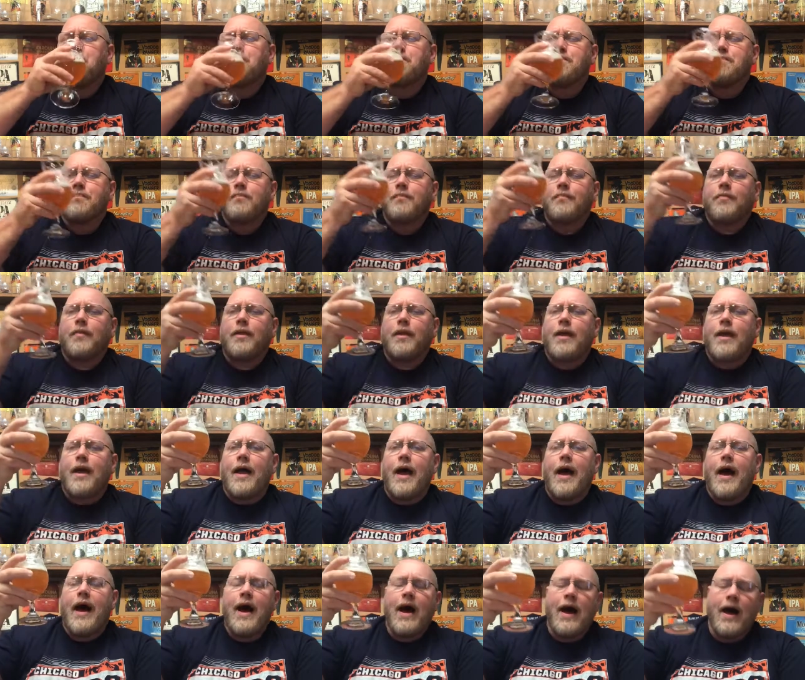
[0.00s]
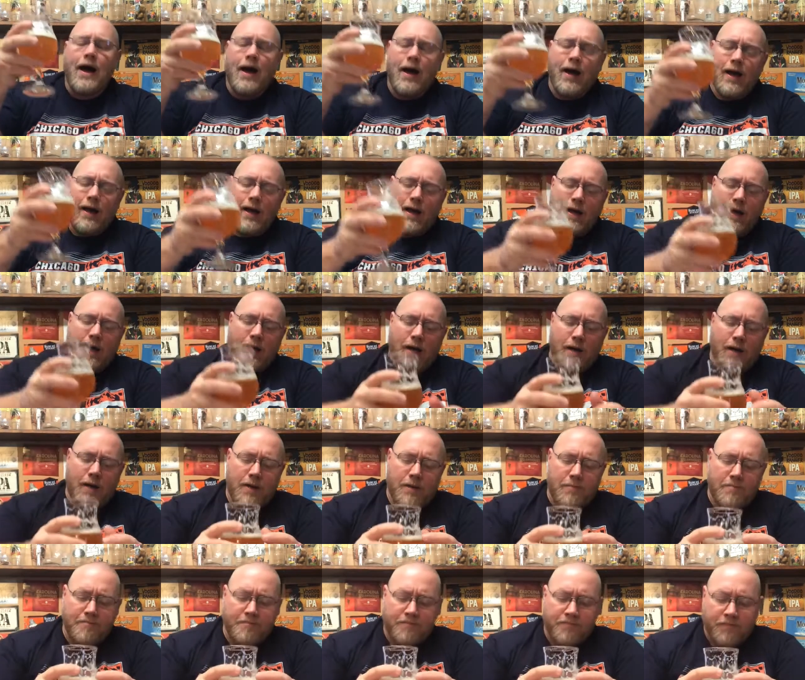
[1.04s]

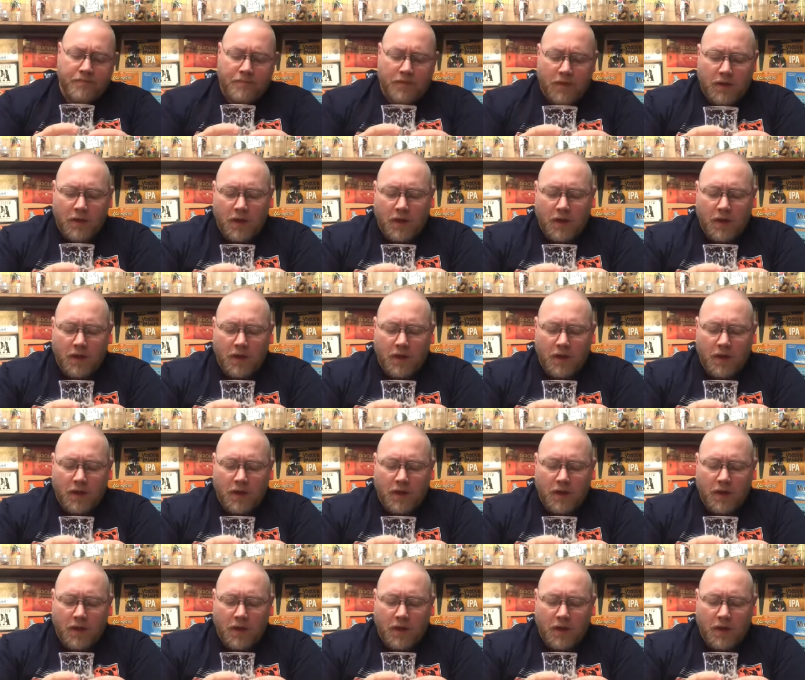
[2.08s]
Nothing is said.